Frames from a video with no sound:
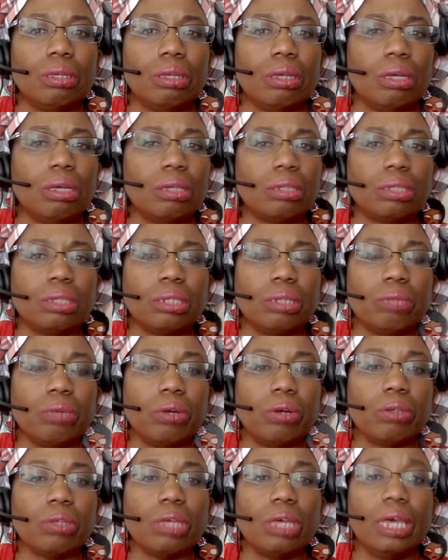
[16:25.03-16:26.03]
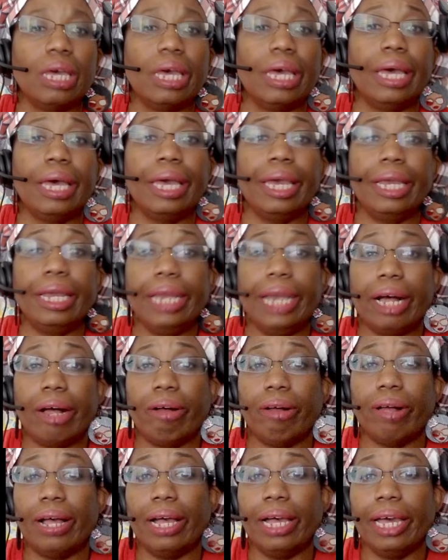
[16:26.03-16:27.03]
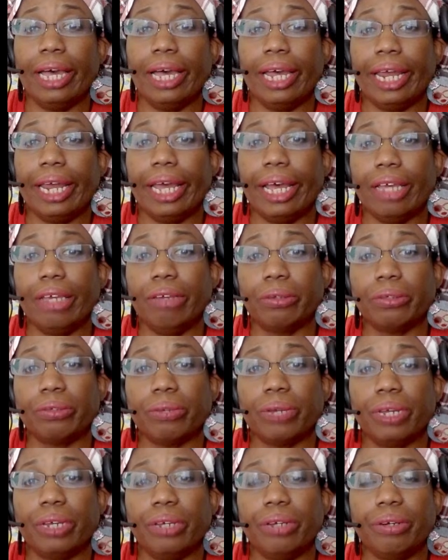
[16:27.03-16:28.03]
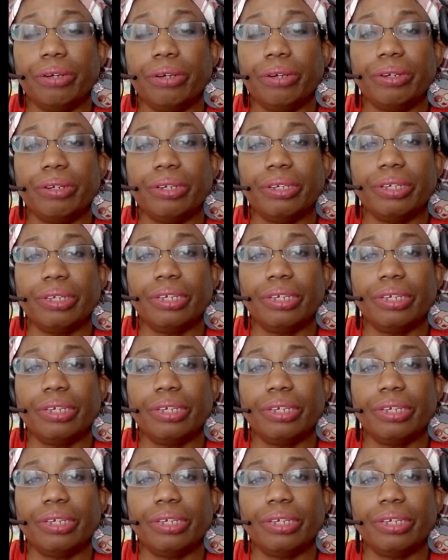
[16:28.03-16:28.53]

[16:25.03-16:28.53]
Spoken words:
I said that wrong. Anyhow, I got allulose right here